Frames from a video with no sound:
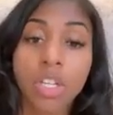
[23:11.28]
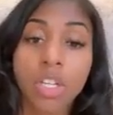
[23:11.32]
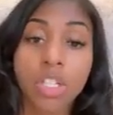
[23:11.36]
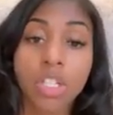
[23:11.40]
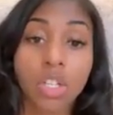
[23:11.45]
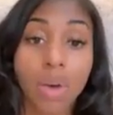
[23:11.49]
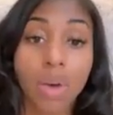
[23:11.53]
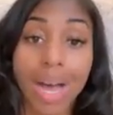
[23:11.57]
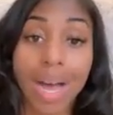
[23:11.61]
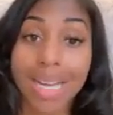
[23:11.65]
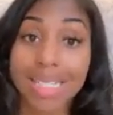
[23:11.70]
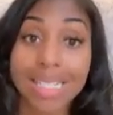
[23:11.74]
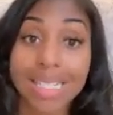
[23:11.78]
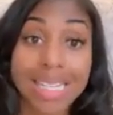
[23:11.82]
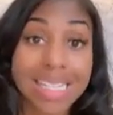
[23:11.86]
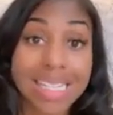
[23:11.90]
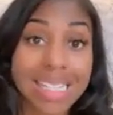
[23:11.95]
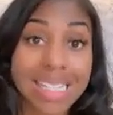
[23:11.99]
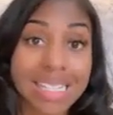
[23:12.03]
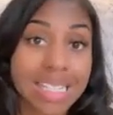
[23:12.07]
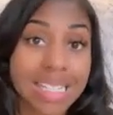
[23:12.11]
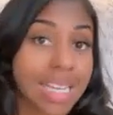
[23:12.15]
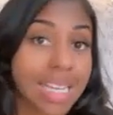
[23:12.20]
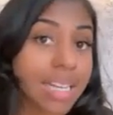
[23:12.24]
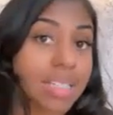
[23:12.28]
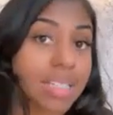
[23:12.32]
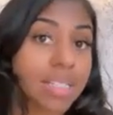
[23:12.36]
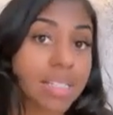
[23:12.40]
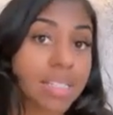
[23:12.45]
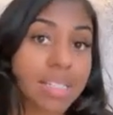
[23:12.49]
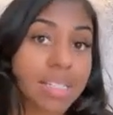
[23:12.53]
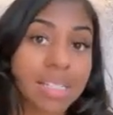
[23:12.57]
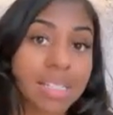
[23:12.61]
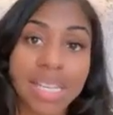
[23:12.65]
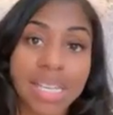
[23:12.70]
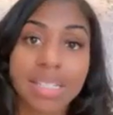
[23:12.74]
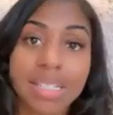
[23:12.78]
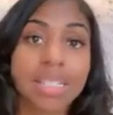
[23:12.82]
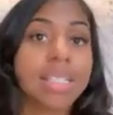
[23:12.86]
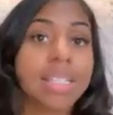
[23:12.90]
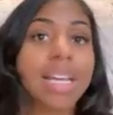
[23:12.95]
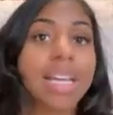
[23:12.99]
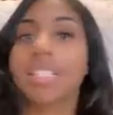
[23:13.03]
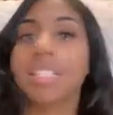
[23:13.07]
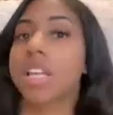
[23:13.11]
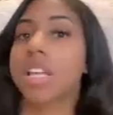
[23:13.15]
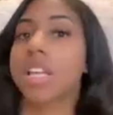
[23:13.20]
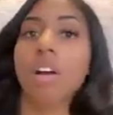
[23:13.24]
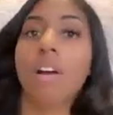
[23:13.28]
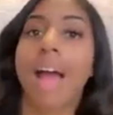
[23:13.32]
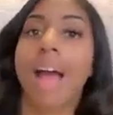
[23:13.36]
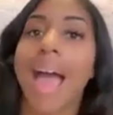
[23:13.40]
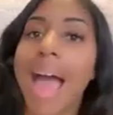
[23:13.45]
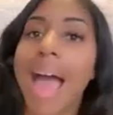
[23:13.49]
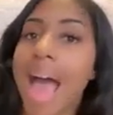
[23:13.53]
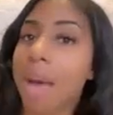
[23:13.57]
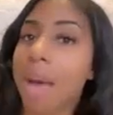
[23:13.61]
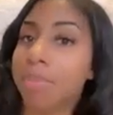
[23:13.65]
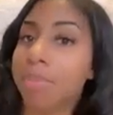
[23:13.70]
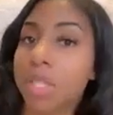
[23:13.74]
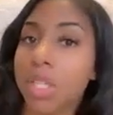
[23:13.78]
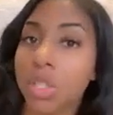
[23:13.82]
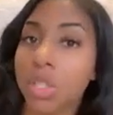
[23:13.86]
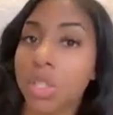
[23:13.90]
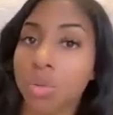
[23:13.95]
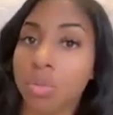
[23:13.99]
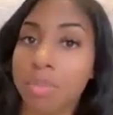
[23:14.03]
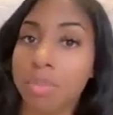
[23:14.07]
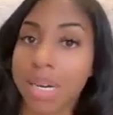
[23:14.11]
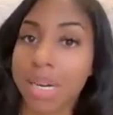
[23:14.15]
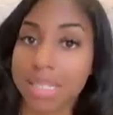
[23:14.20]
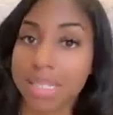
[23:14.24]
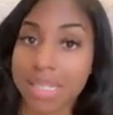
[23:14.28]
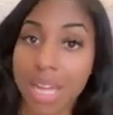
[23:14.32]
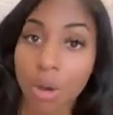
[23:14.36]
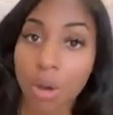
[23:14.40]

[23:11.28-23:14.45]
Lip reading: So I say 6 things that are absolute must.